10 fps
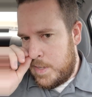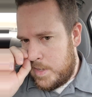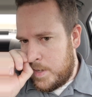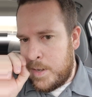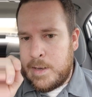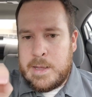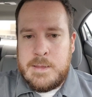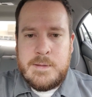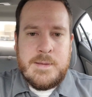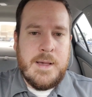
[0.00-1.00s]
And at
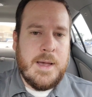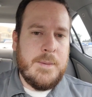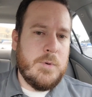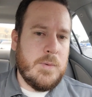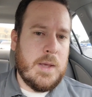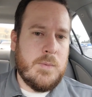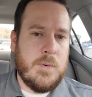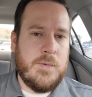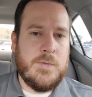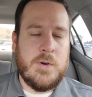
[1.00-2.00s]
the time when
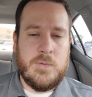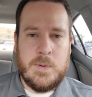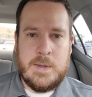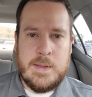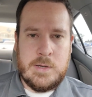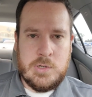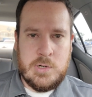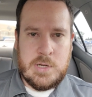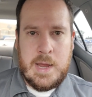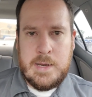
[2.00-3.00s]
we first went to that
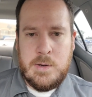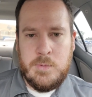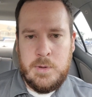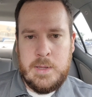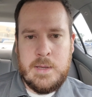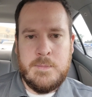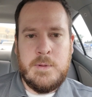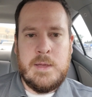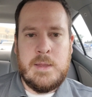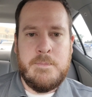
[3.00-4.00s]
church, I didn't really
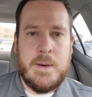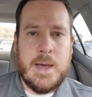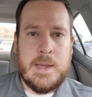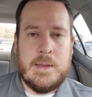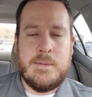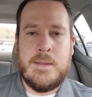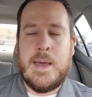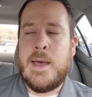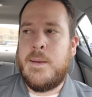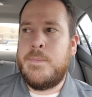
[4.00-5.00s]
completely buy into
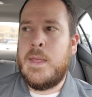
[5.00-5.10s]
that,